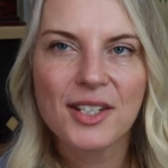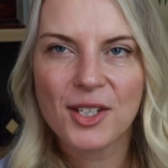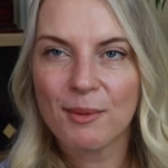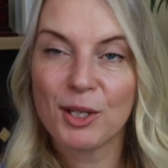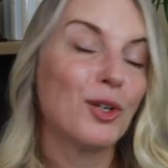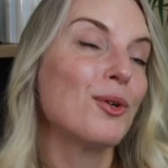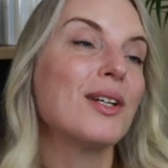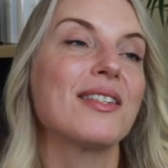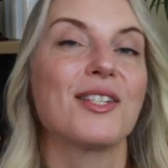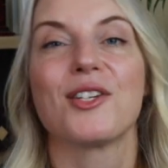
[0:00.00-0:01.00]
So I'm
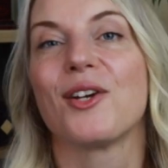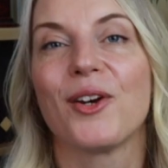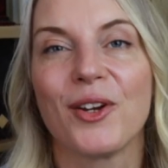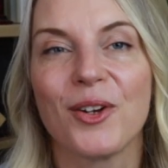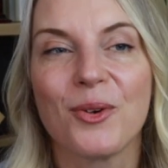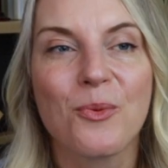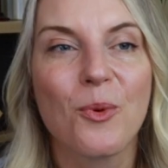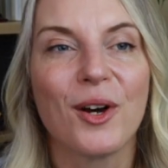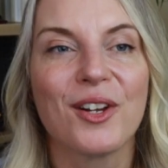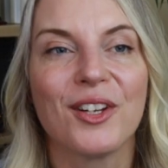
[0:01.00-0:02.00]
curious to know
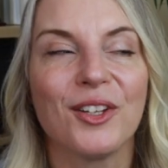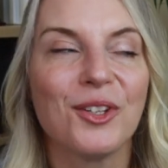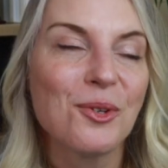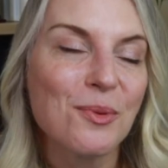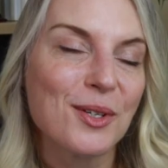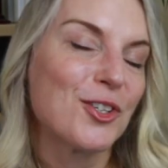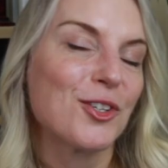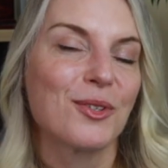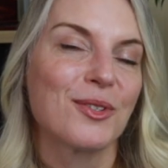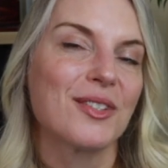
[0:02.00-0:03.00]
what you would
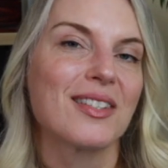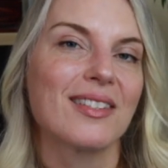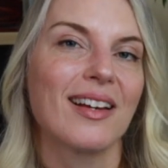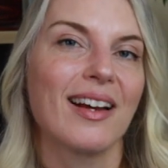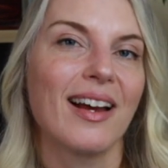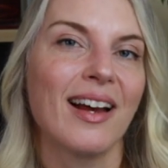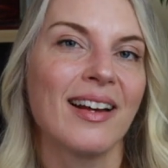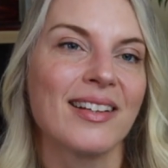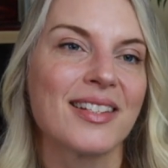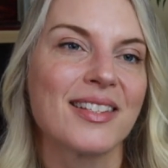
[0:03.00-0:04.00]
choose
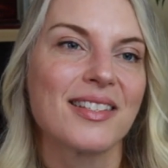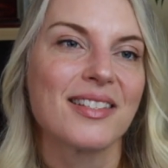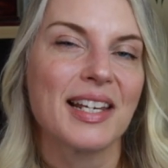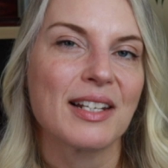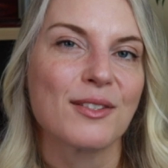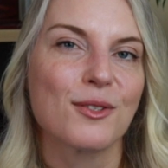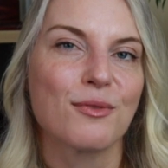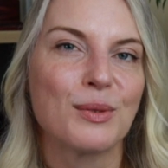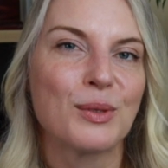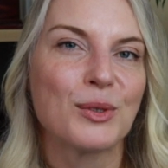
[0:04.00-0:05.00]
as scents
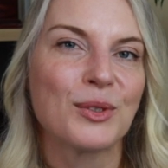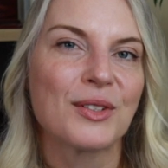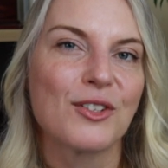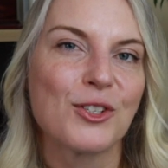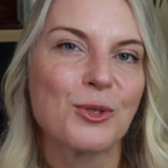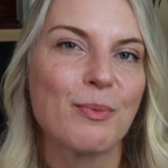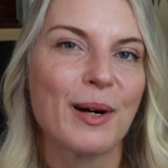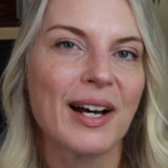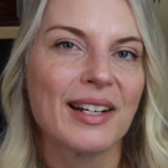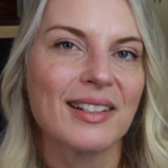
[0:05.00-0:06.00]
for Jill
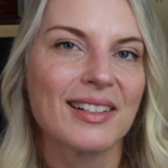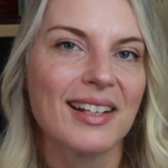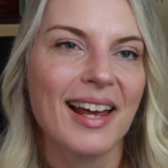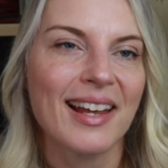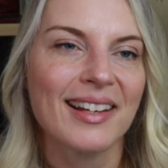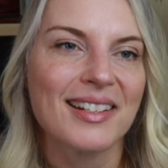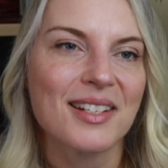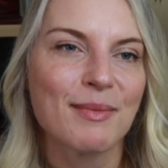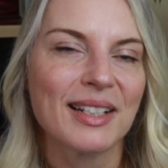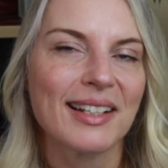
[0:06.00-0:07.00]
Biden and
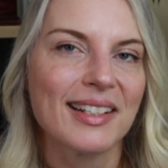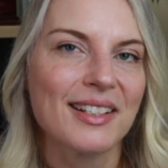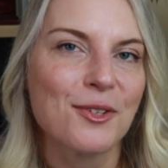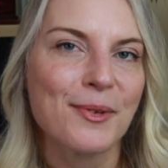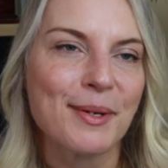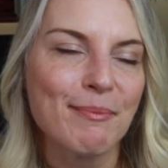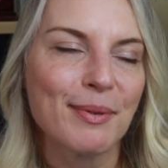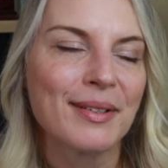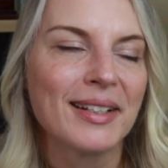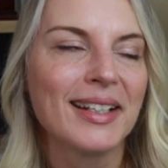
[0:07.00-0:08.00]
Melania Trump,
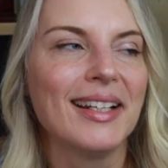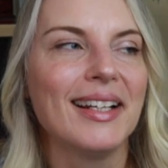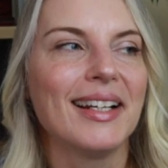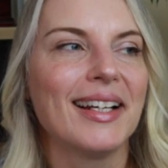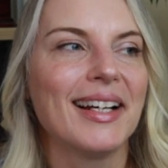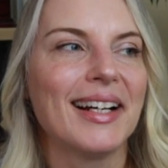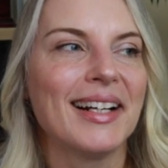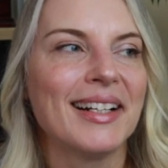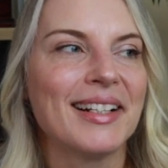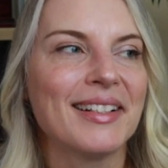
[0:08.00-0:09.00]

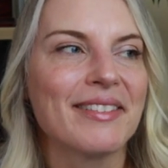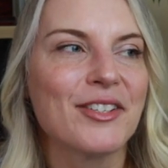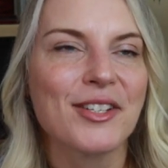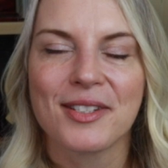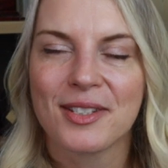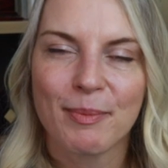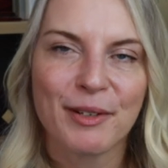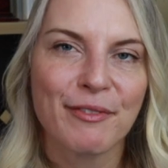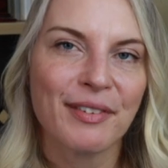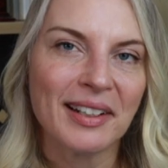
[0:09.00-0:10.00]
uh, just as a bit
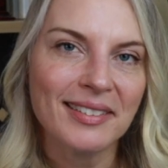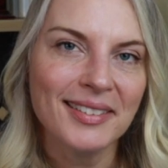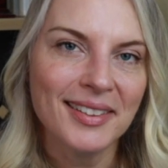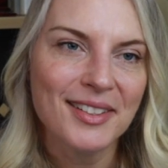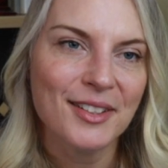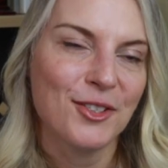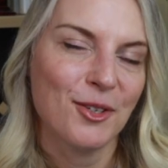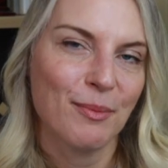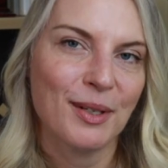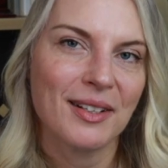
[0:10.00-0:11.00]
of fun. So
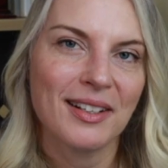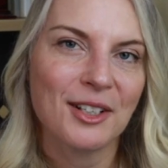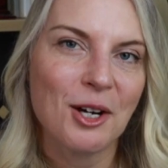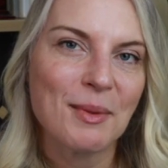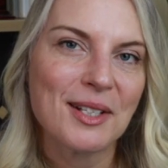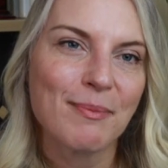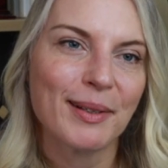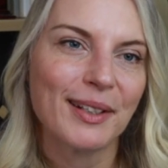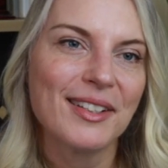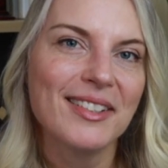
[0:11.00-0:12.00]
do put it in the comments
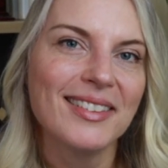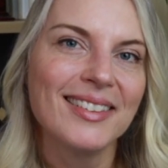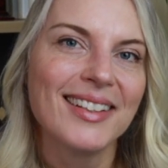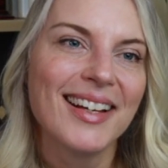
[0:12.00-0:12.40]
below.